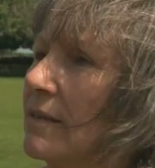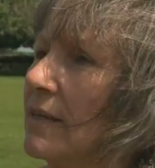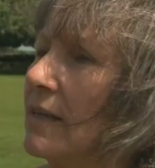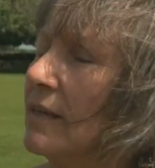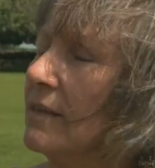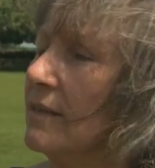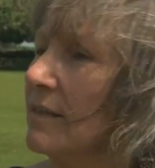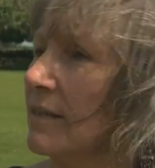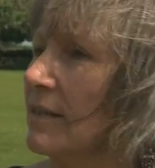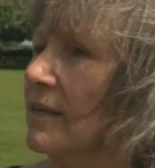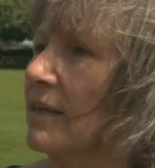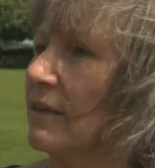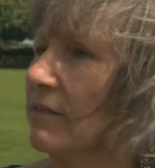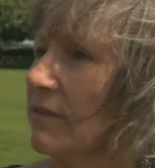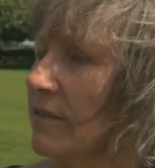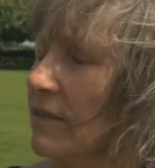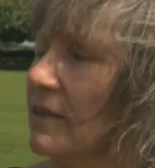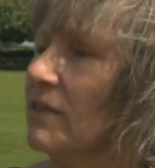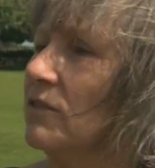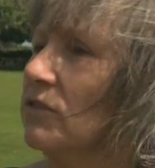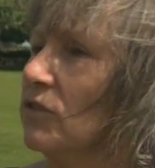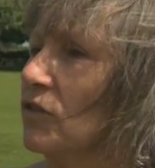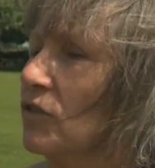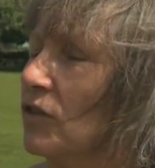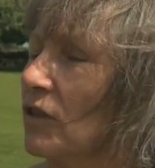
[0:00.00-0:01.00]
and getting enough
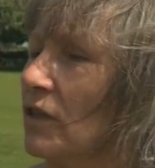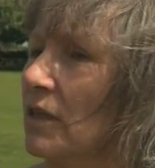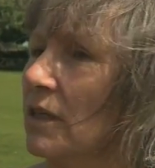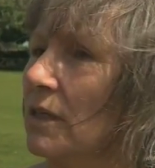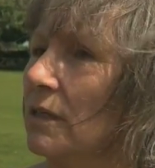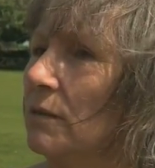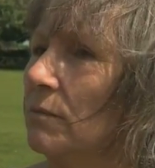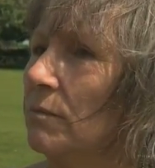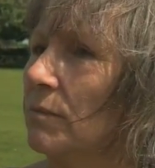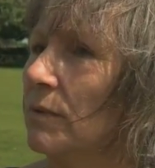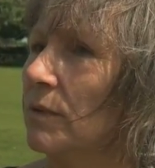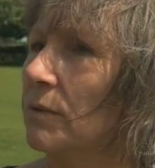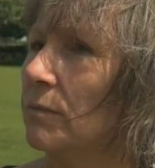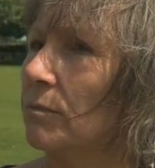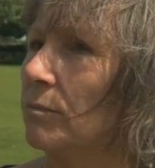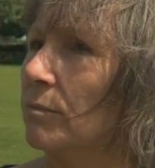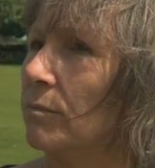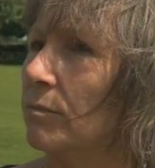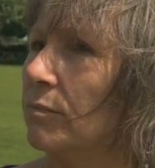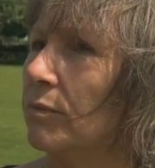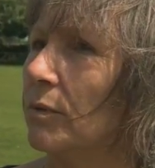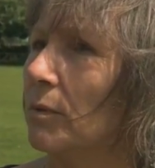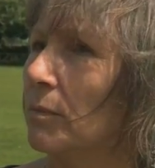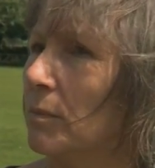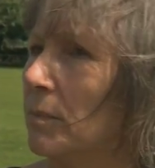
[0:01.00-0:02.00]
sunshine, but
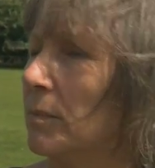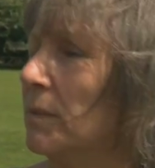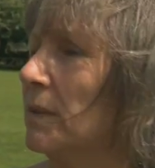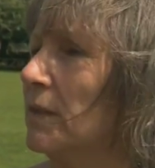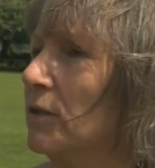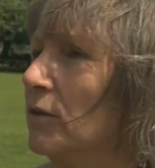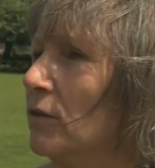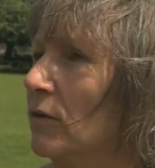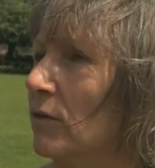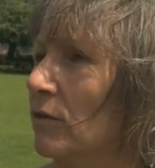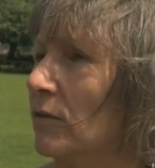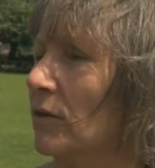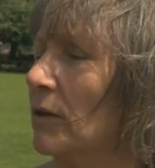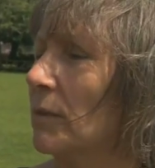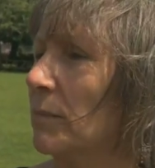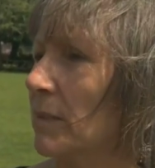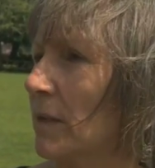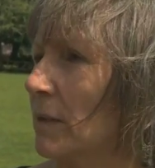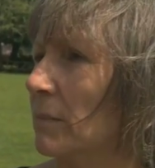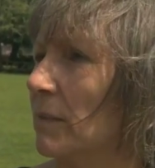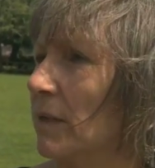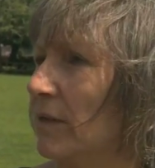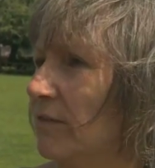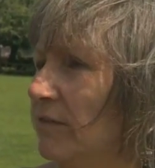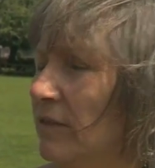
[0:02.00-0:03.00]
probably not
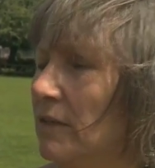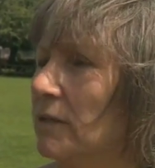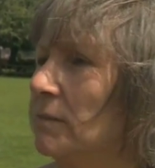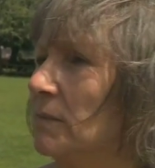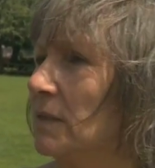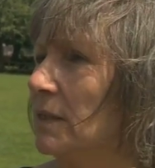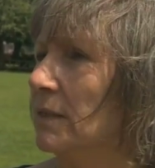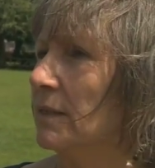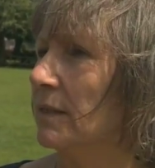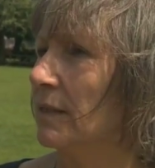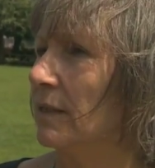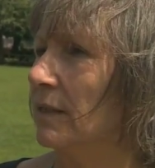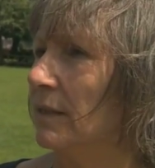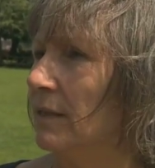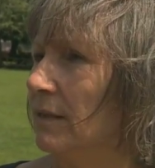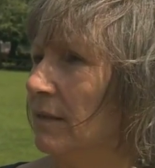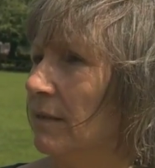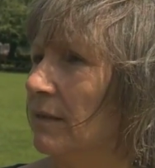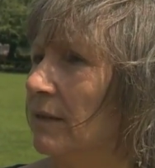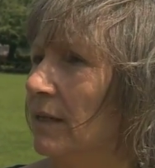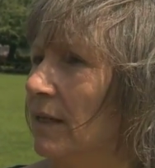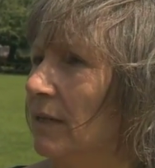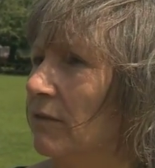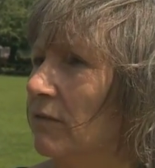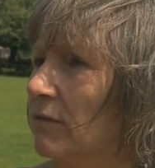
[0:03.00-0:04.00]
about my vitamin D
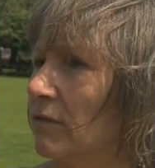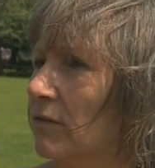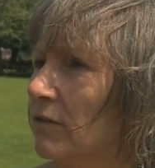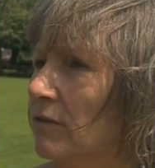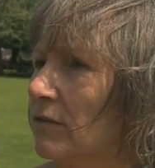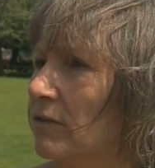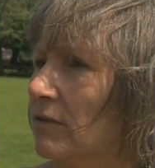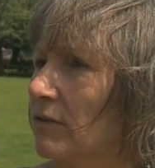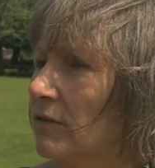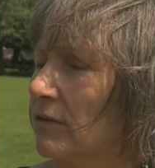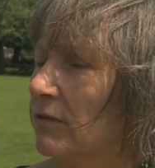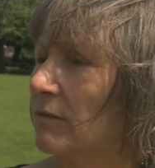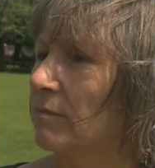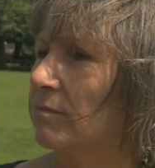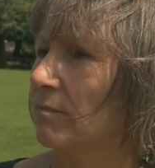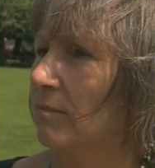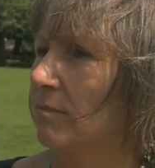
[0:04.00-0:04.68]
levels.